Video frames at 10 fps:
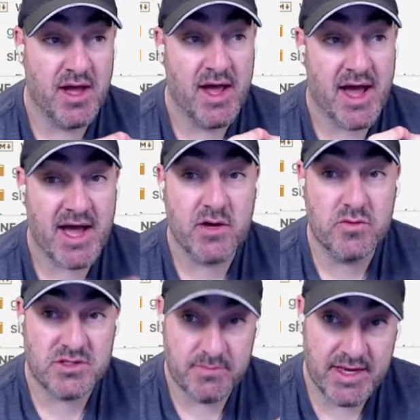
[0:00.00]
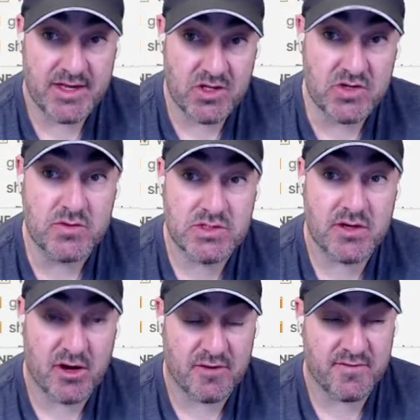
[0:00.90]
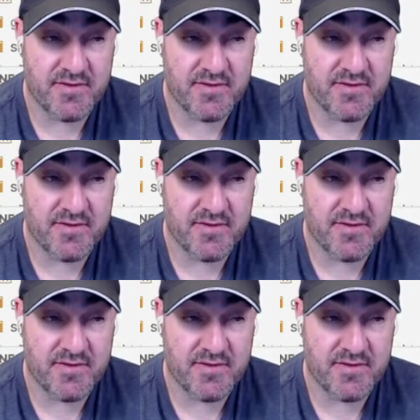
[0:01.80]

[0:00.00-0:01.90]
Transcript: how to make use of